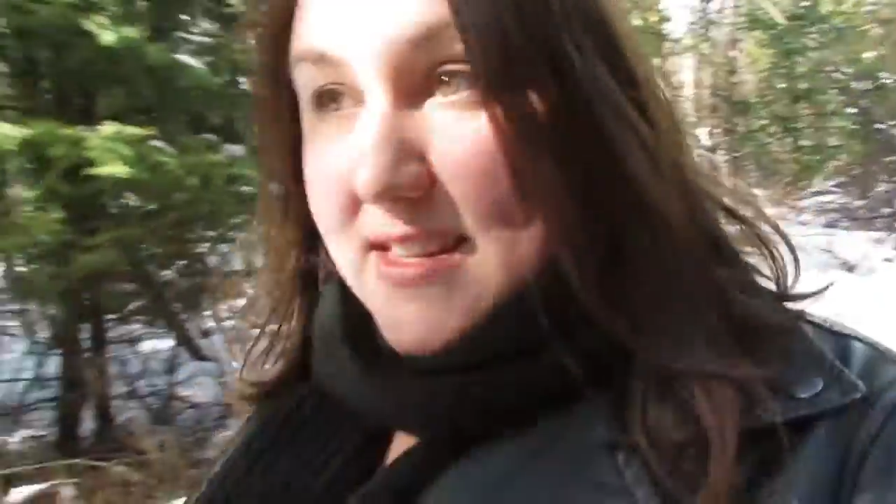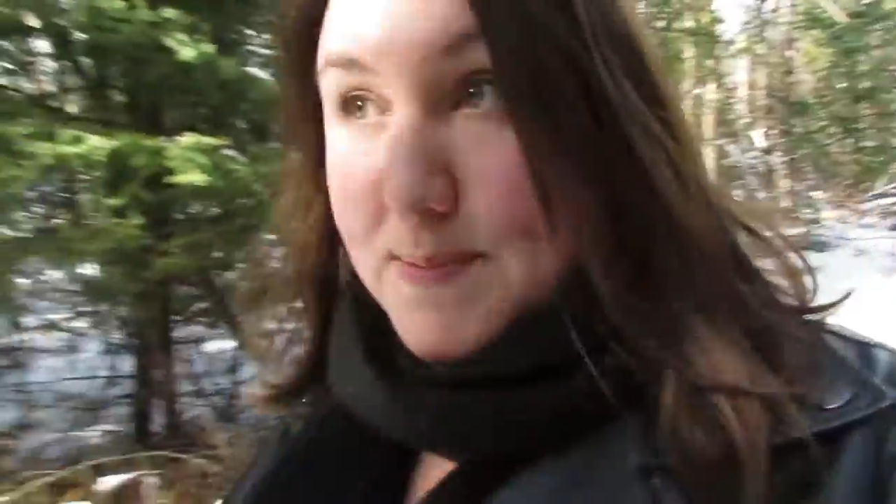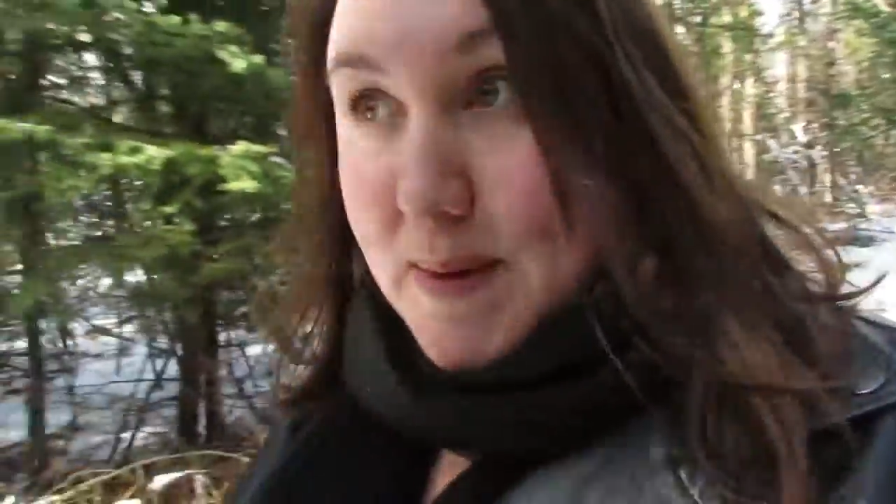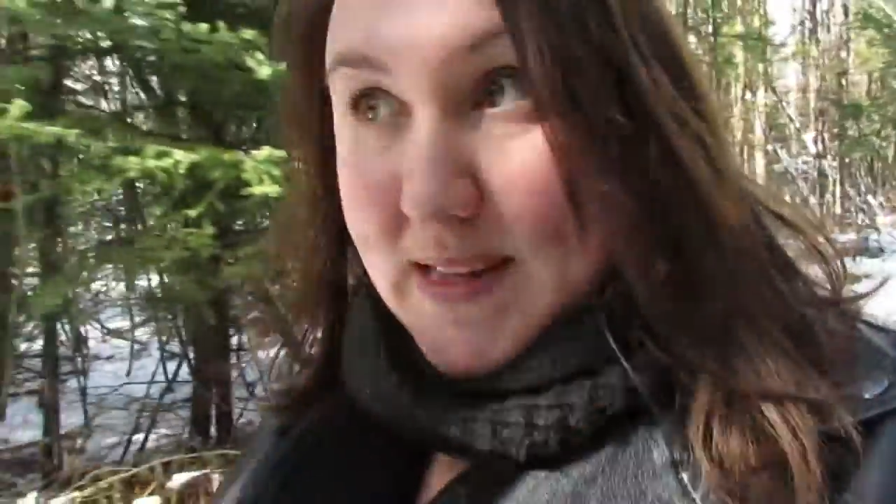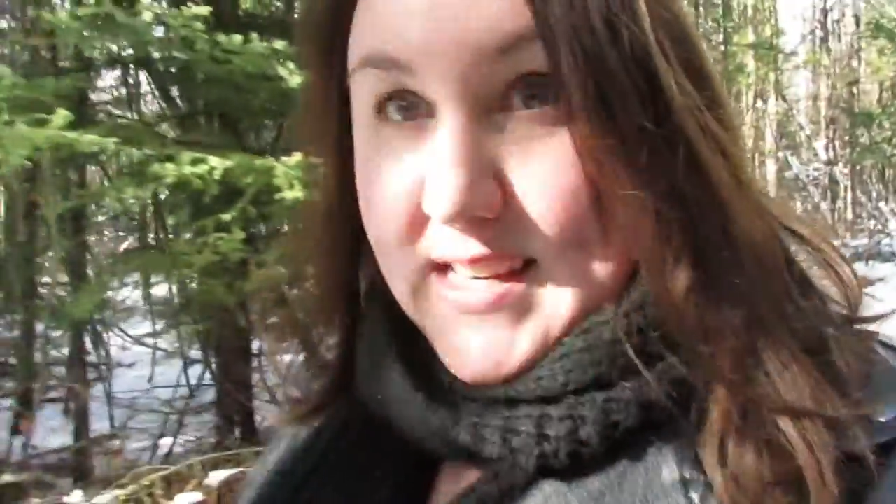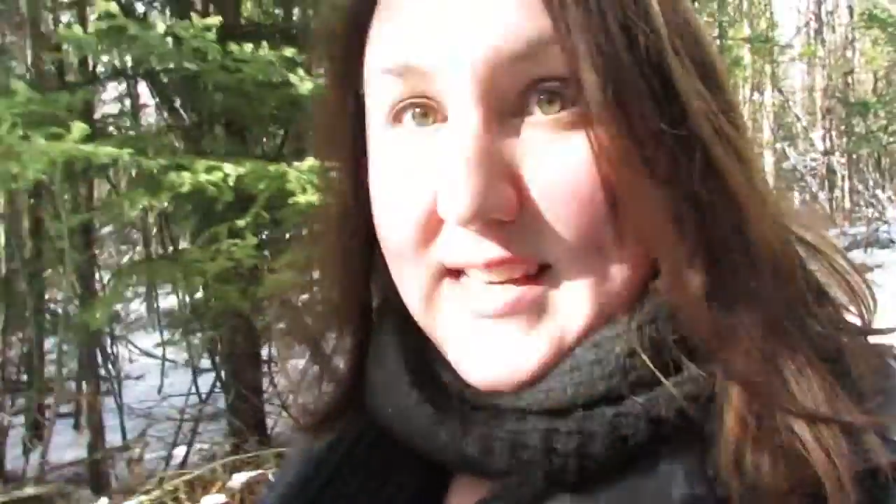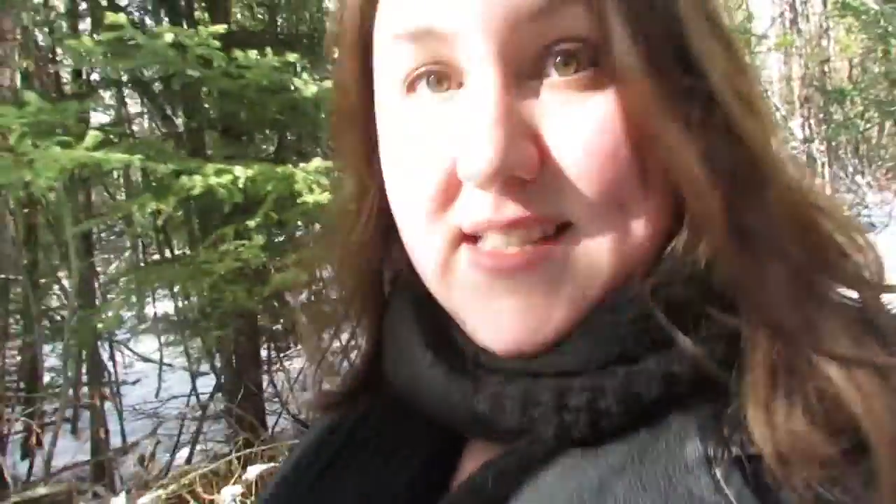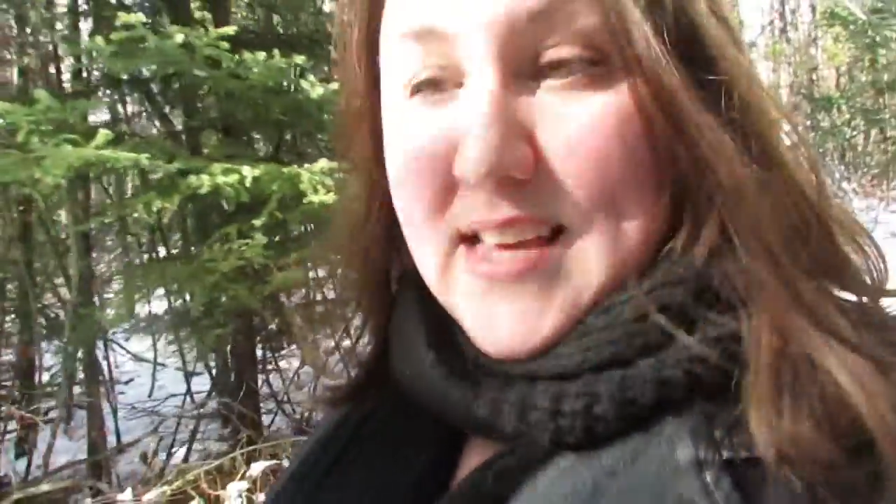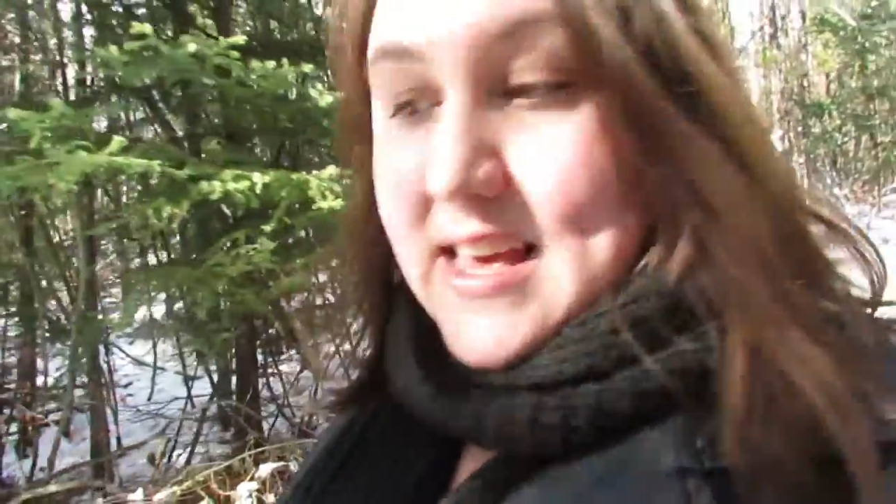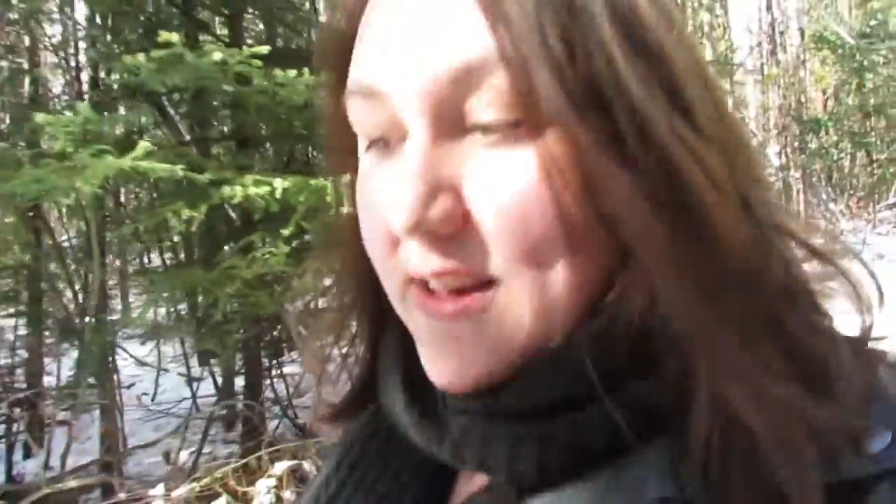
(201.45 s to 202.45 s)

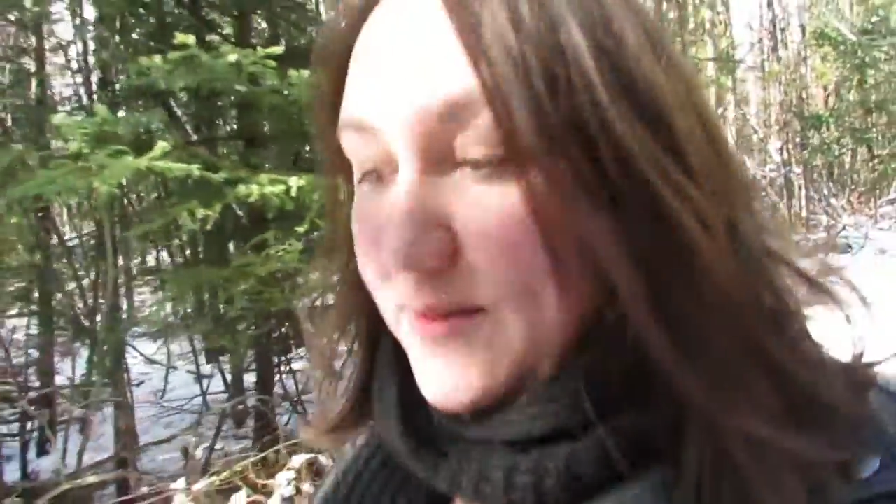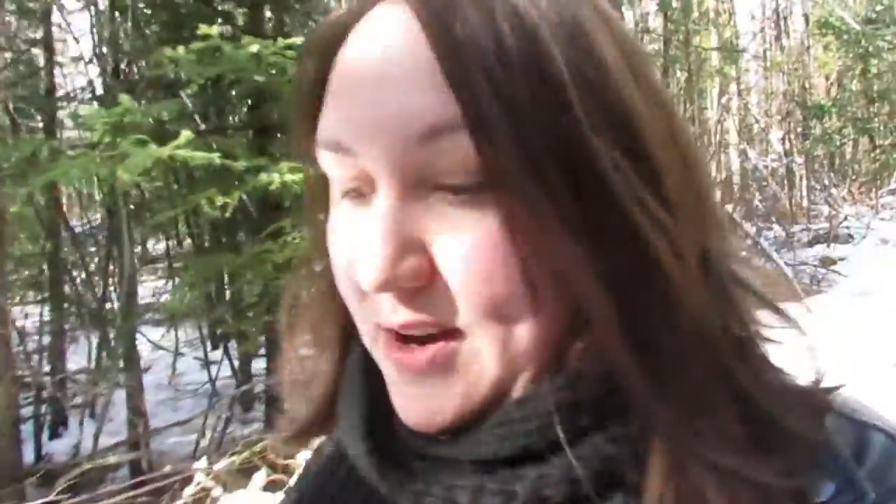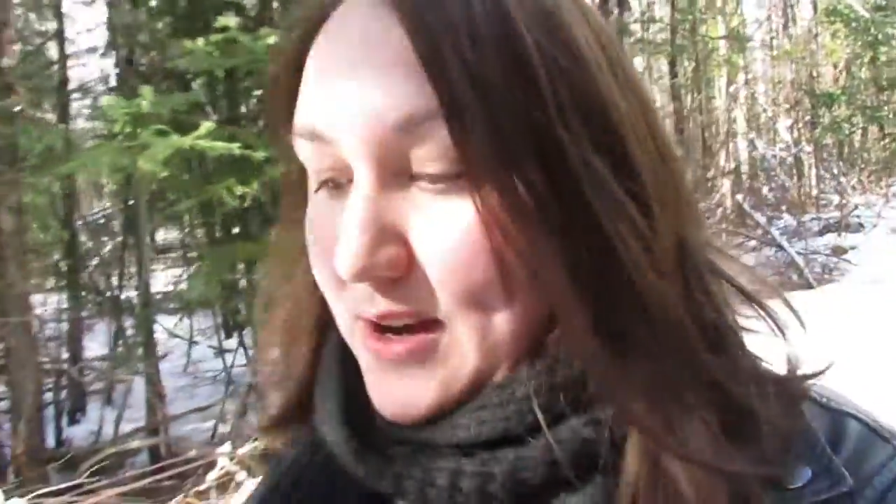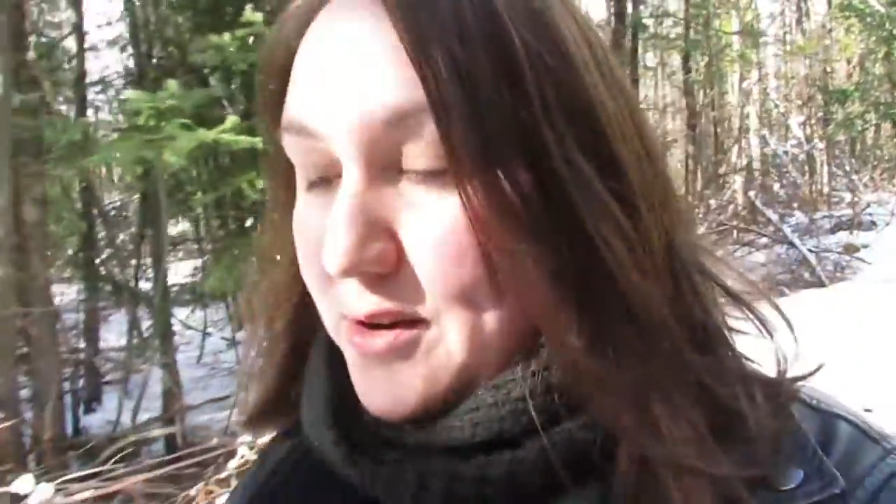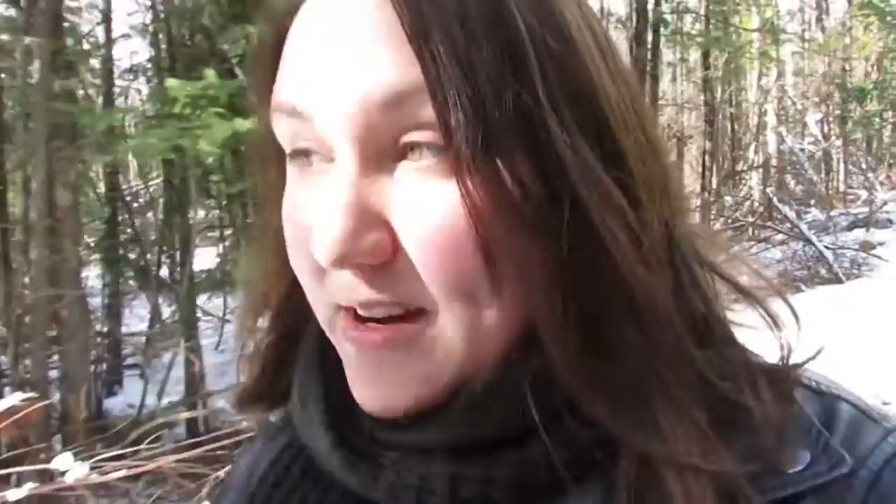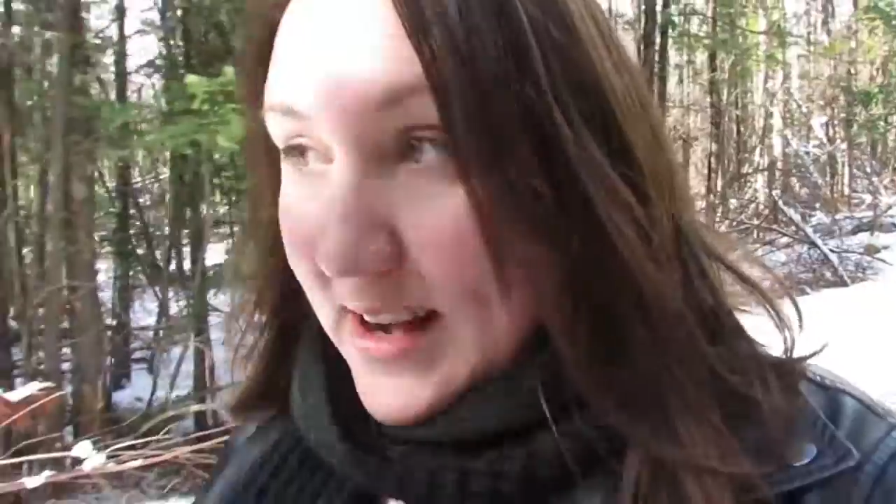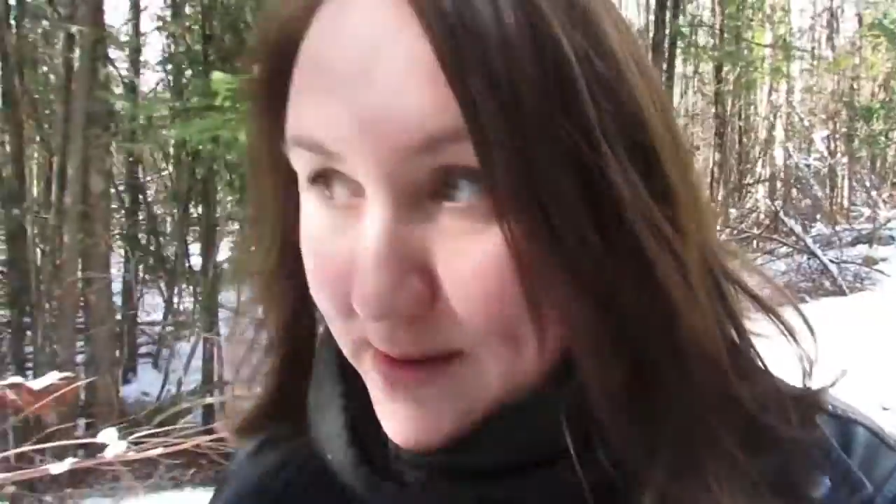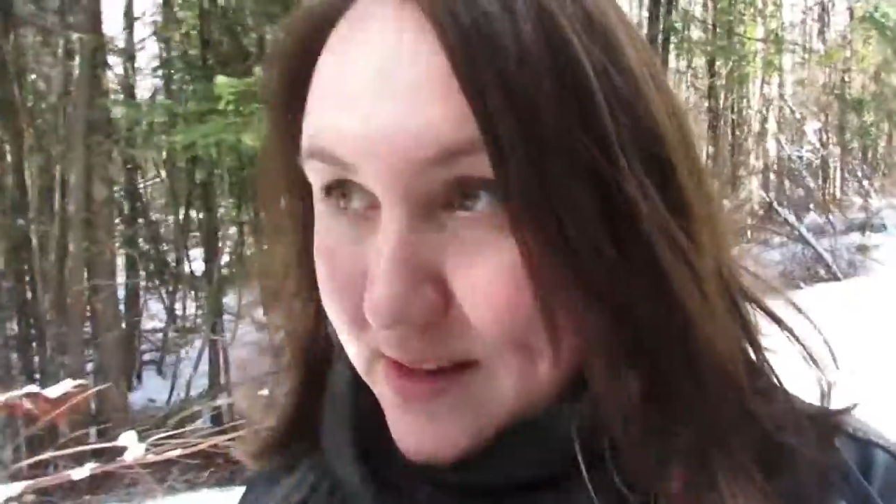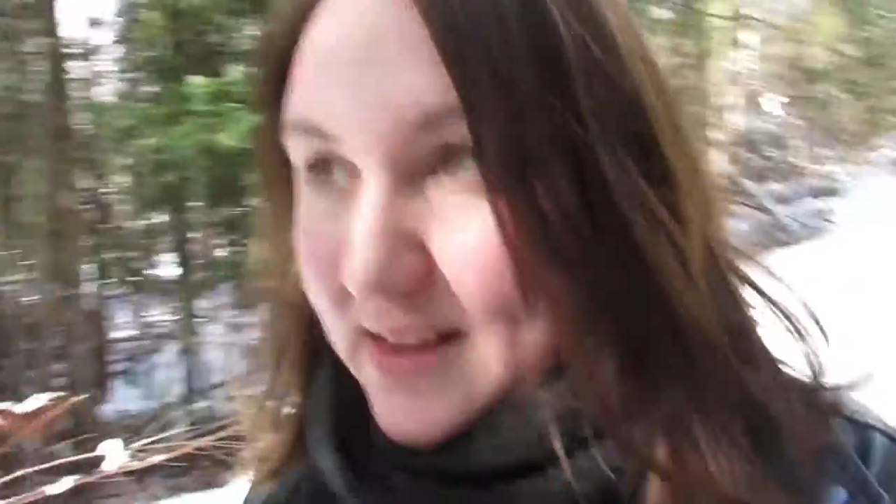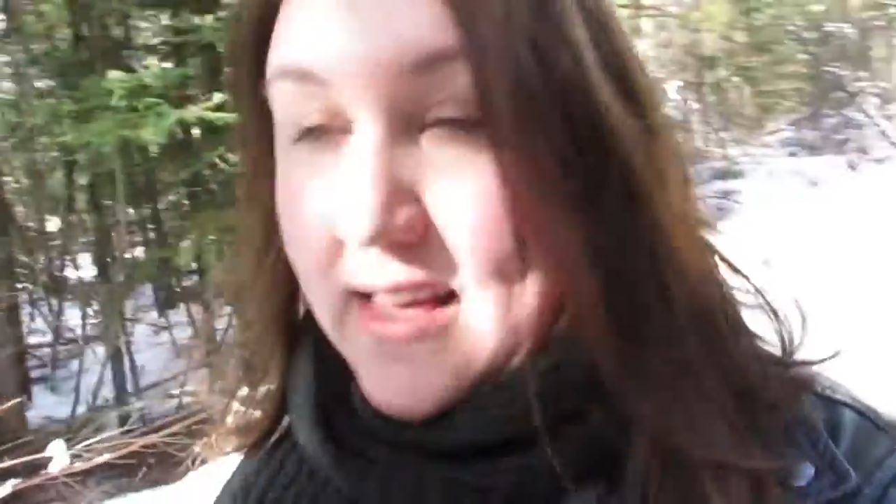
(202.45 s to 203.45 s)
species of great horned
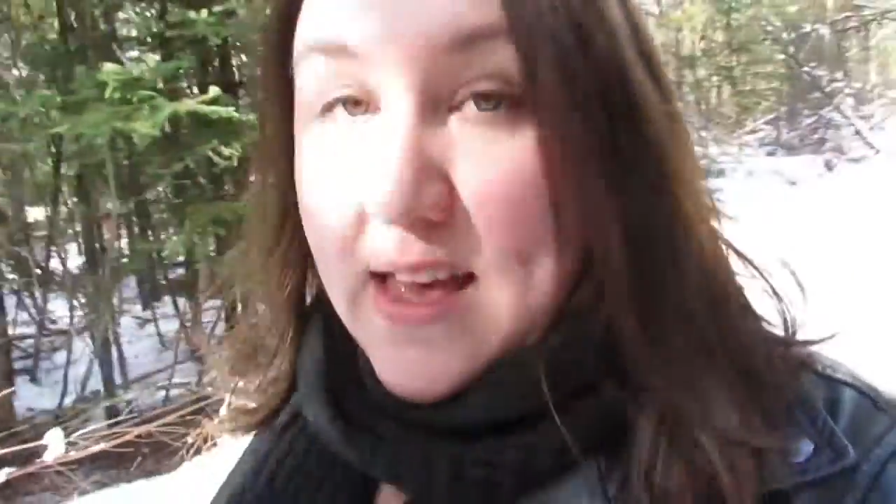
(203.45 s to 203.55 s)
owl,